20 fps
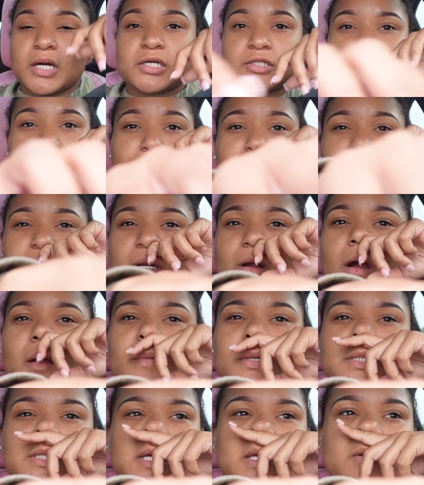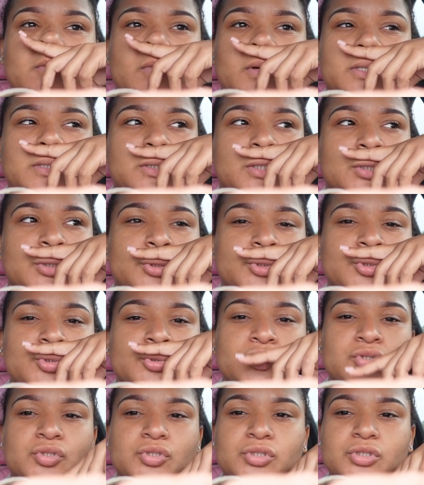Sergeant Major of the Army said he want
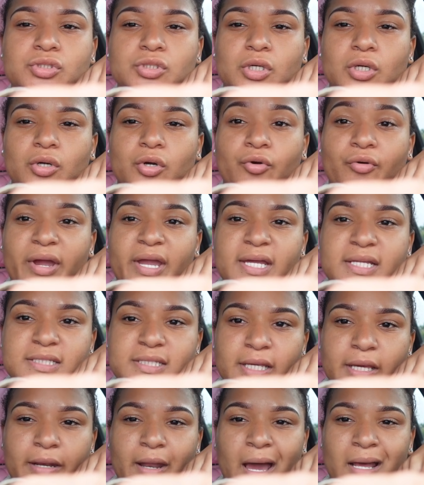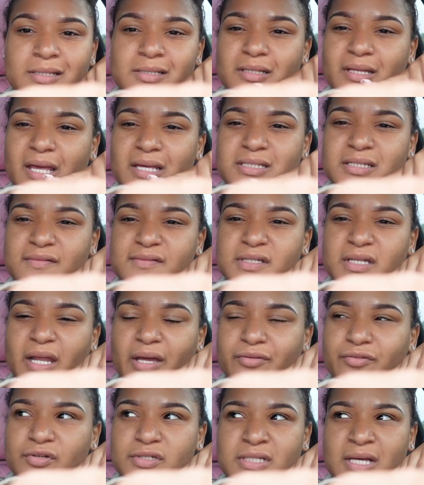those grades in. I took the ACFT
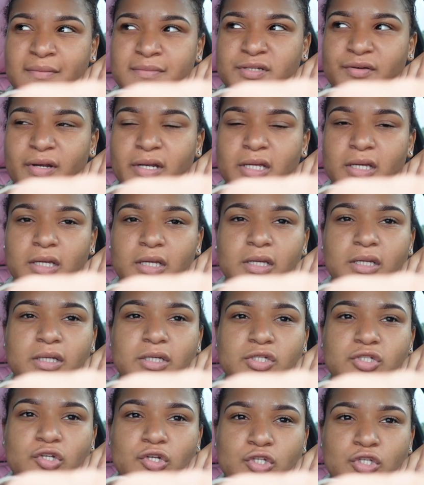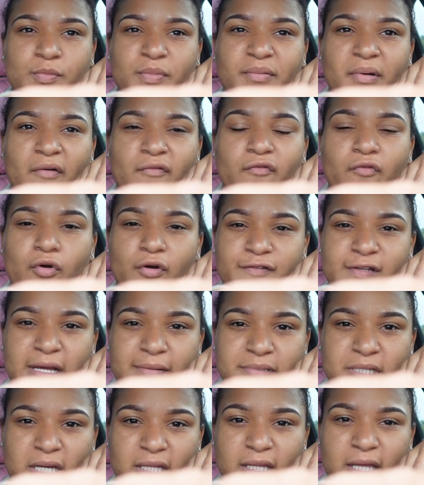like 3 times already. So this will be my 4th
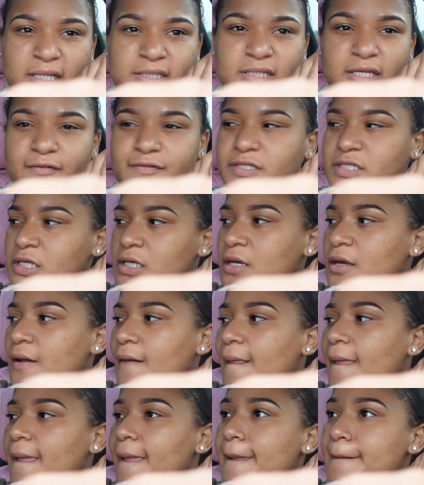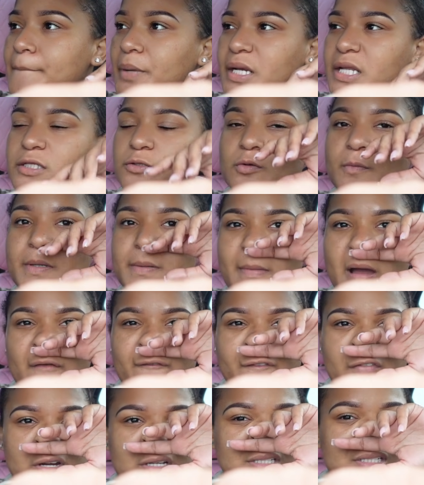time taking the ACFT. But this will be my
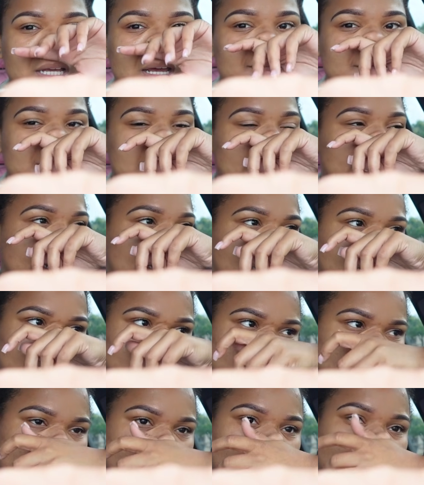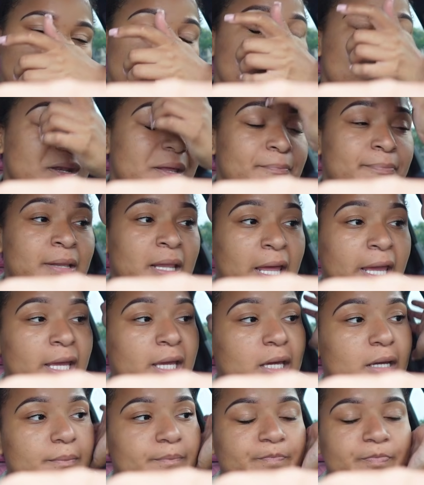1st time taking it with the 2-minute
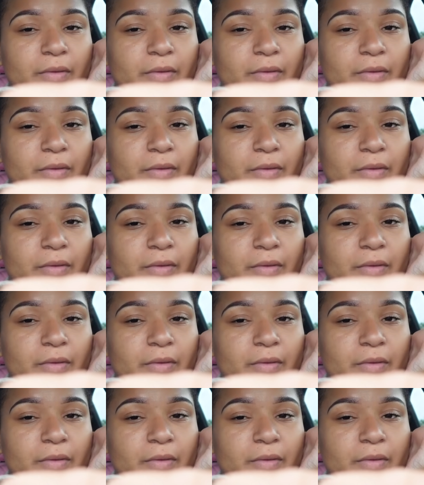plank.